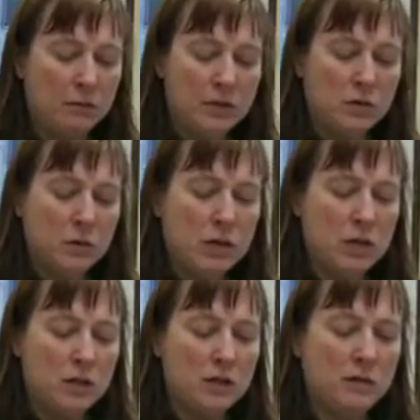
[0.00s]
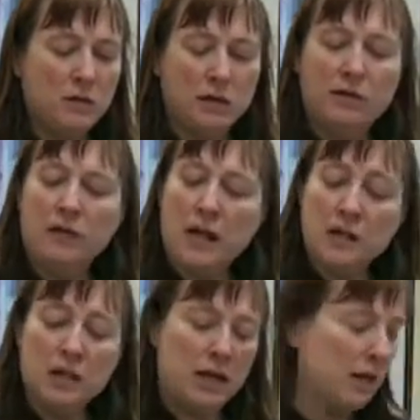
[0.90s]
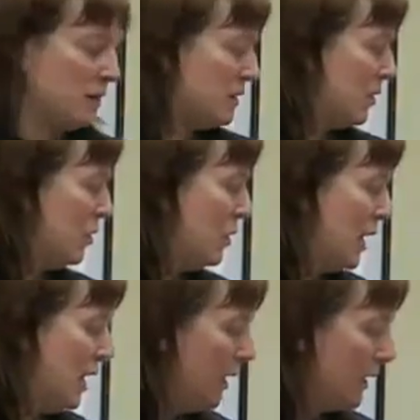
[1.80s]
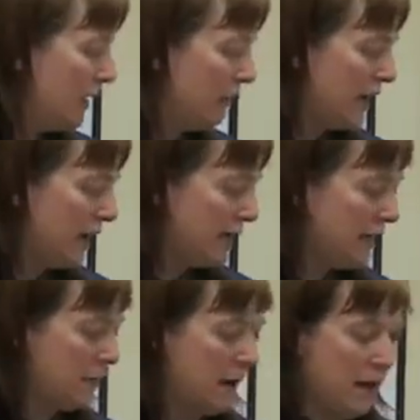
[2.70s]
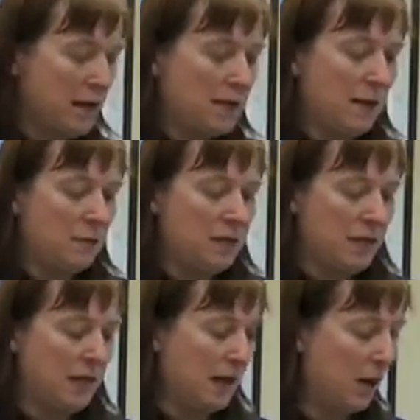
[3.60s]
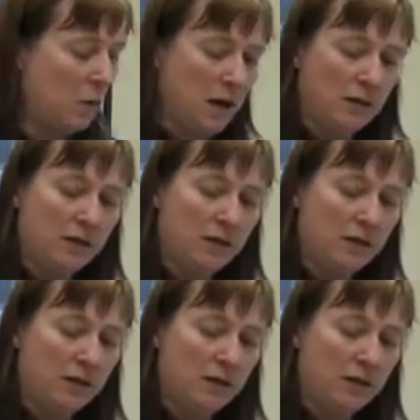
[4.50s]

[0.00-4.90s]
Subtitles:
syringes for flushing. So like if I take my antiseptic and I want